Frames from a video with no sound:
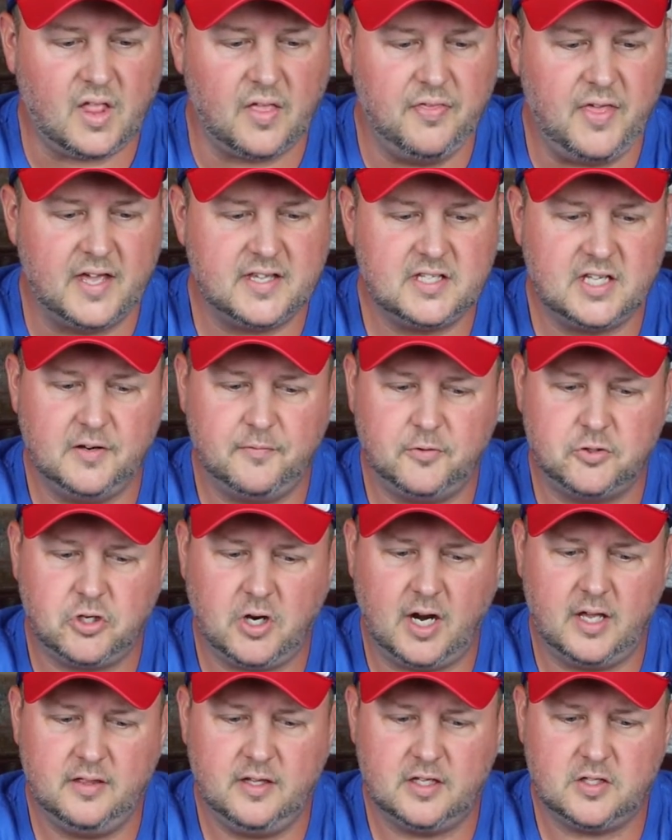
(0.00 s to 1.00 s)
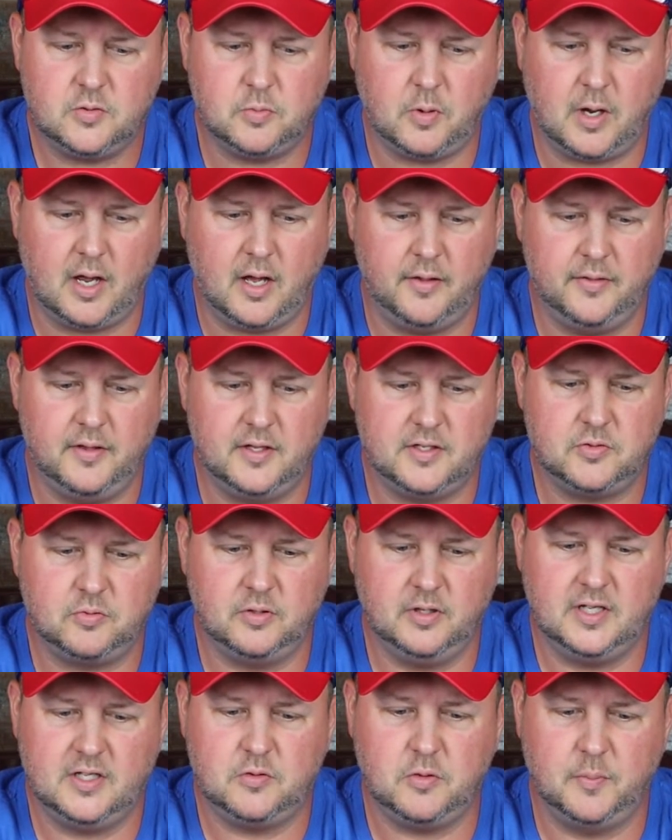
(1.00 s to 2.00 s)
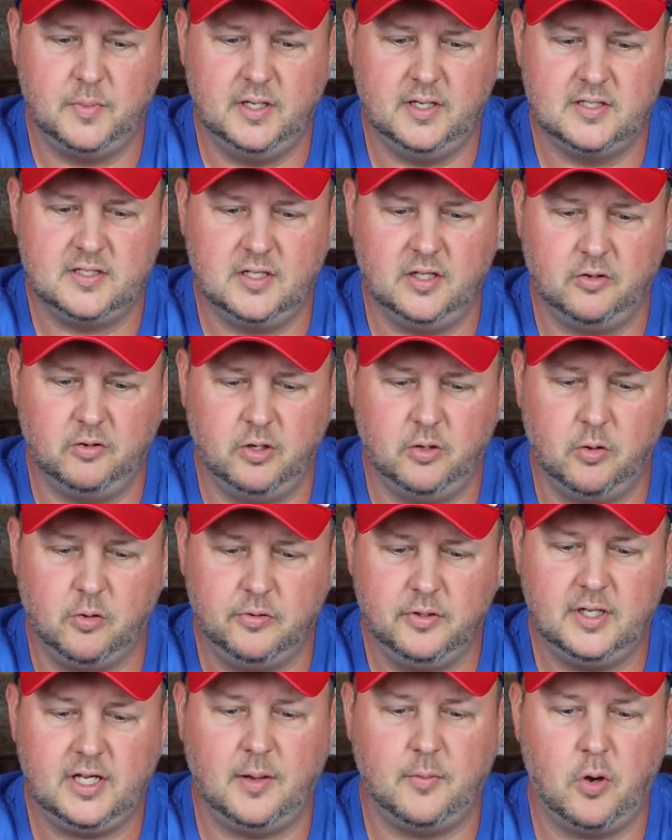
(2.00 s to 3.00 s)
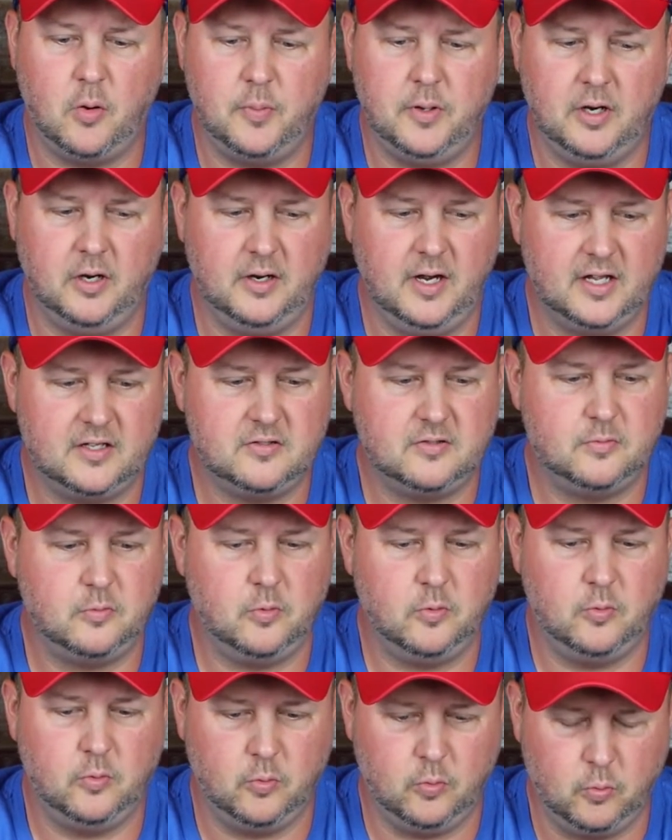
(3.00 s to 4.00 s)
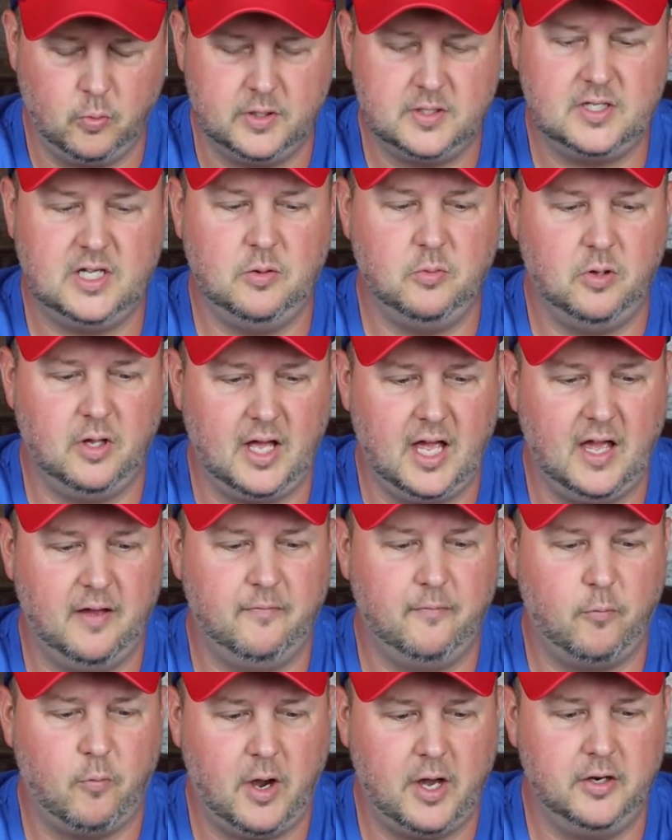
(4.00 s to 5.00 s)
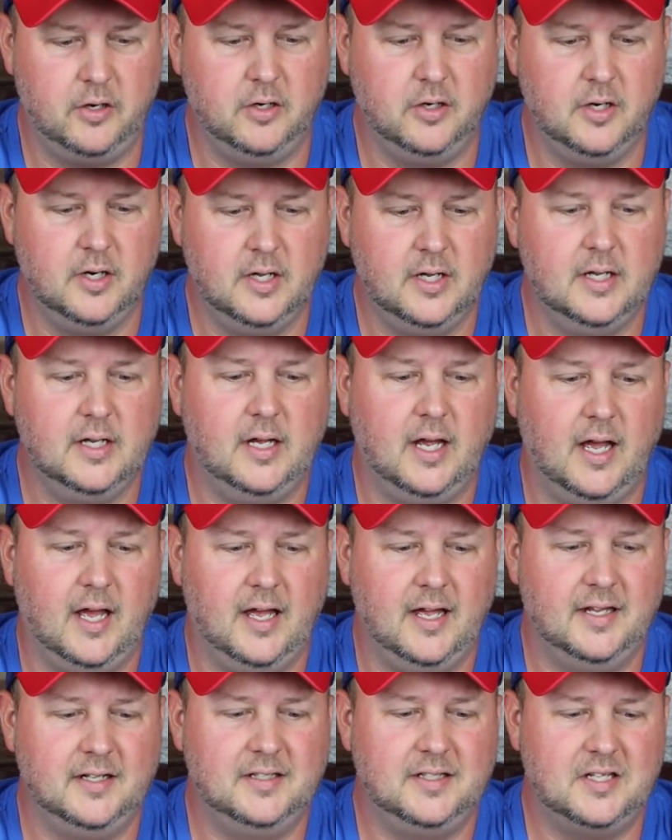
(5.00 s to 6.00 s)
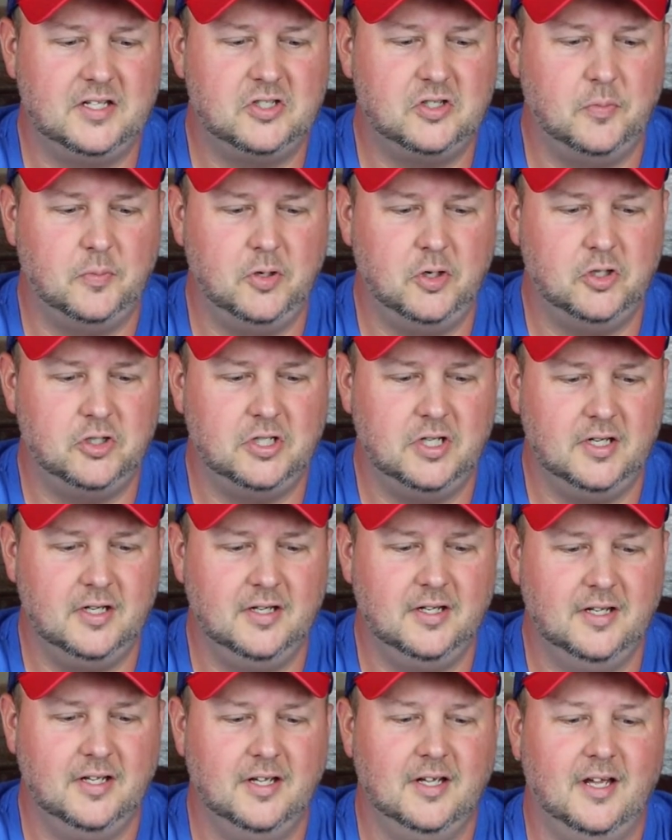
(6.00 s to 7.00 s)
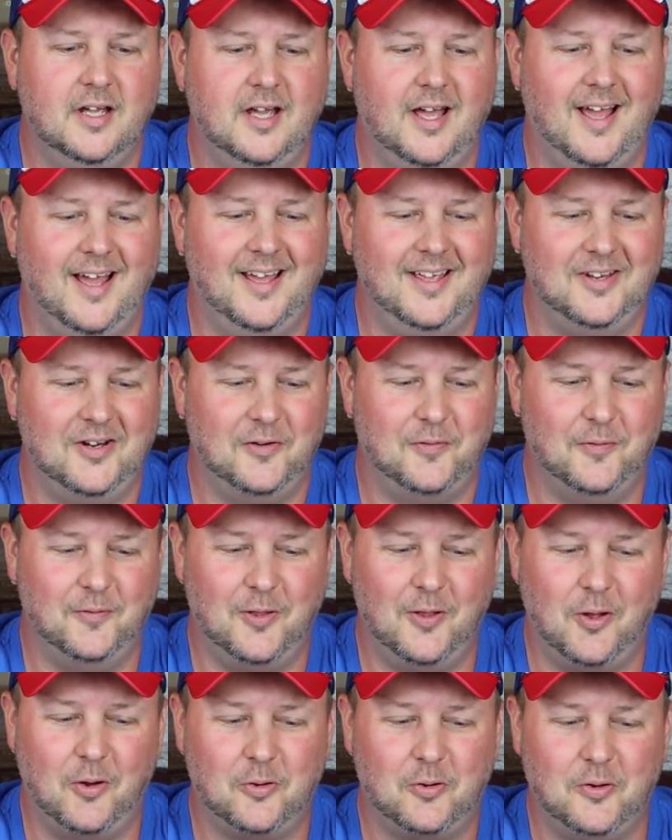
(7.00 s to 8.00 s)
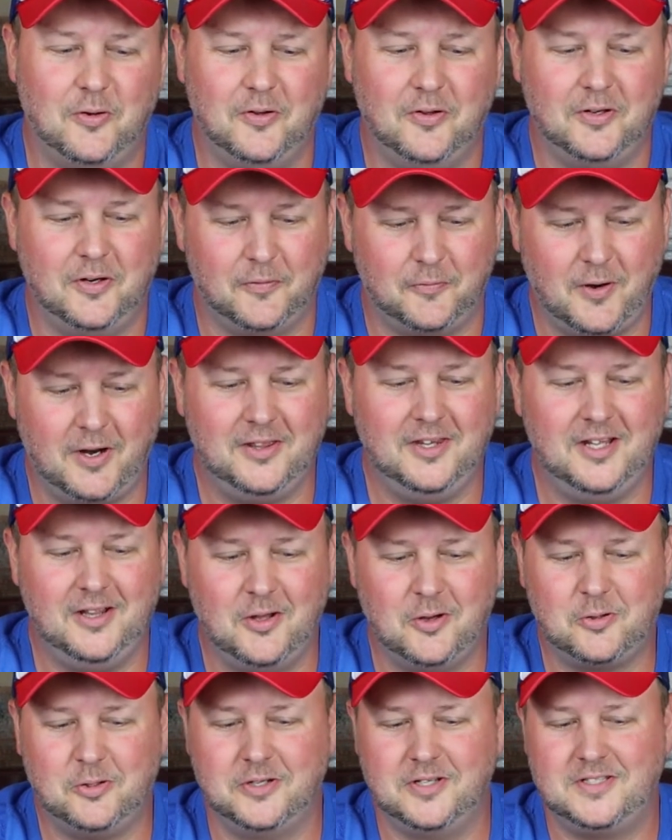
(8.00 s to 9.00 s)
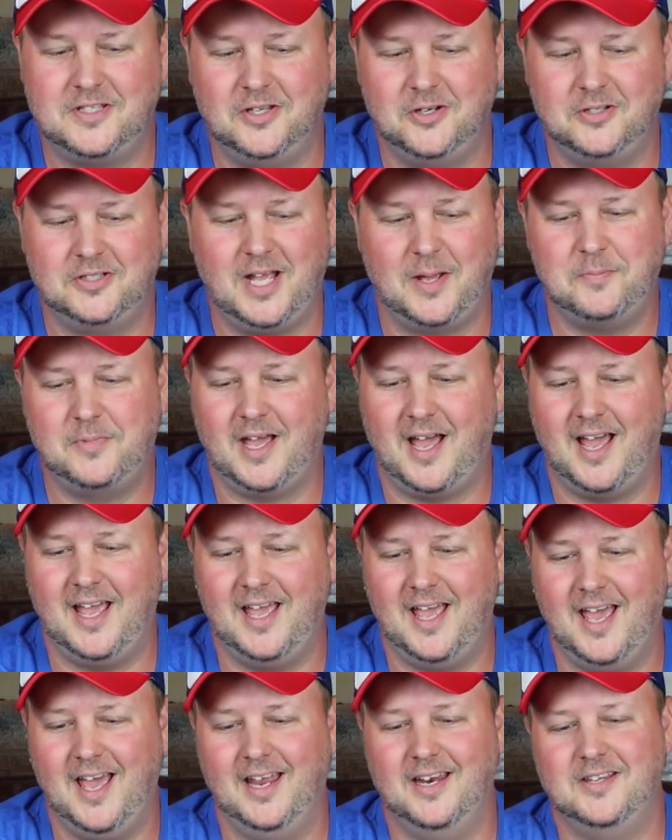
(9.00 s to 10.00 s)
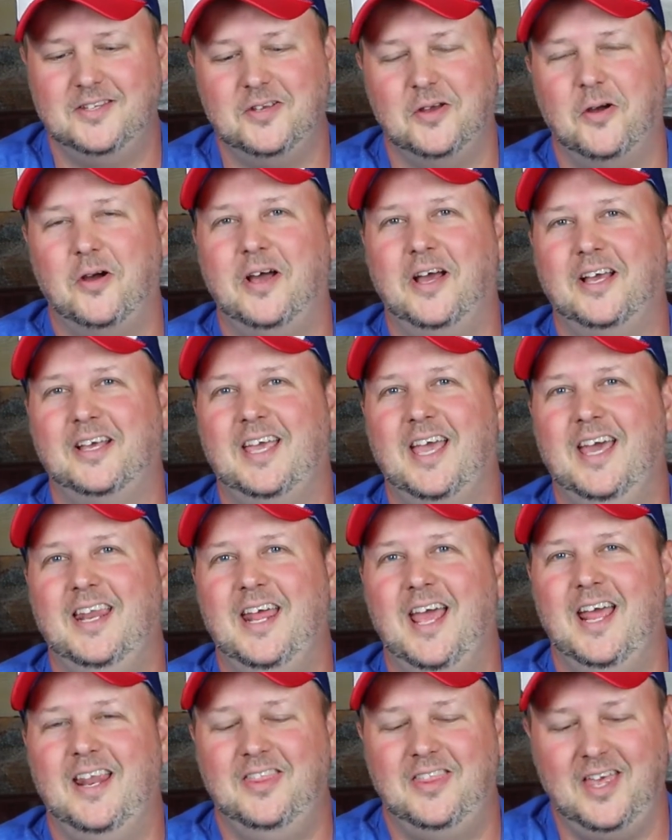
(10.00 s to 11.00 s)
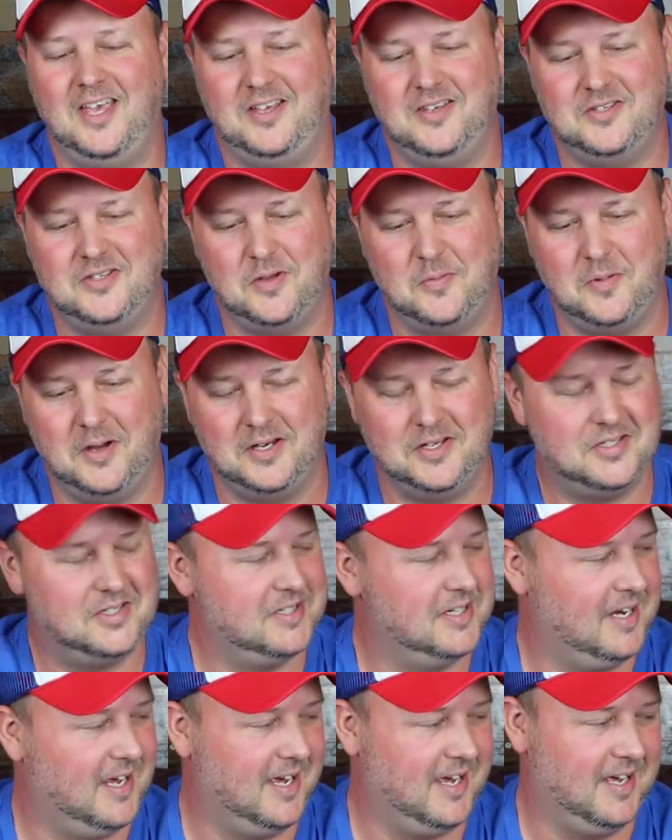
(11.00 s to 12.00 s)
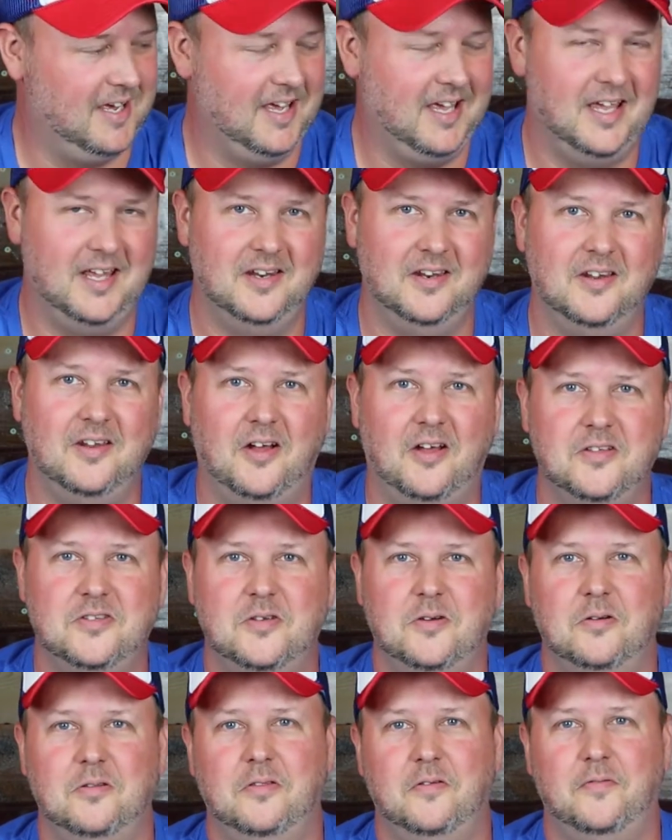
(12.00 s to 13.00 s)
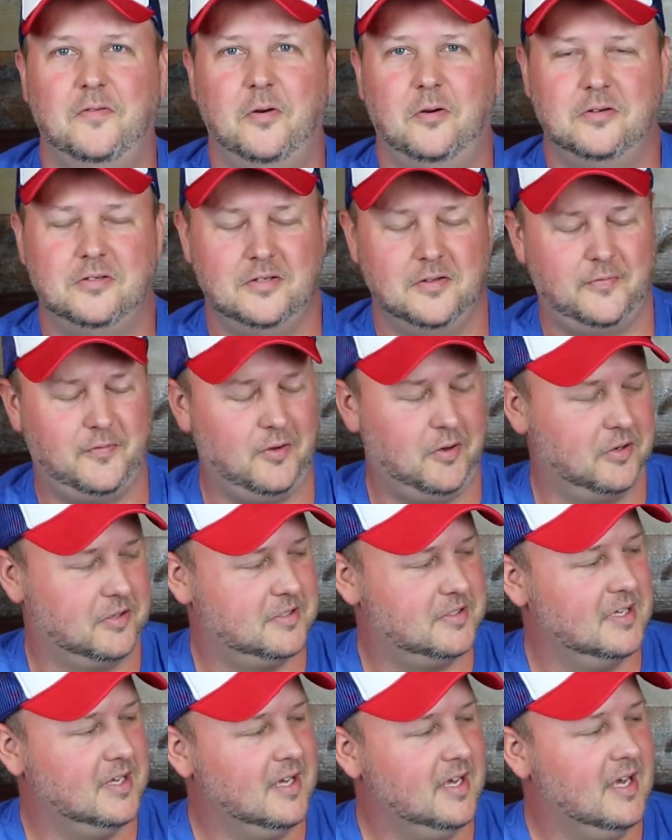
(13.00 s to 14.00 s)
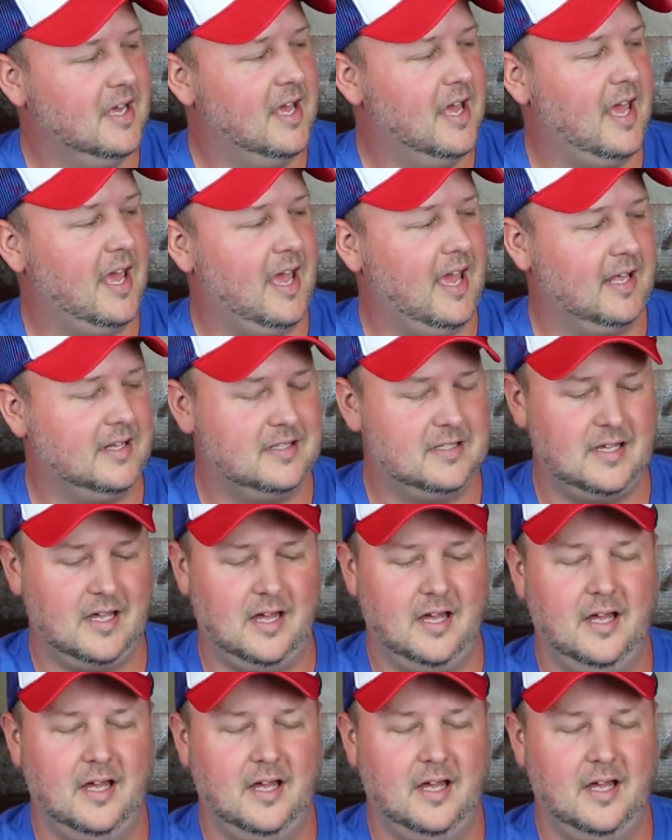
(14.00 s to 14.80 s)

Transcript: Thanks again for trying this. While this release will be distillery only, I'm hoping our next whiskey will have wider distribution. Your friendly local distiller type guy, Ed. So again, Ed, thank you so much, and also the folks at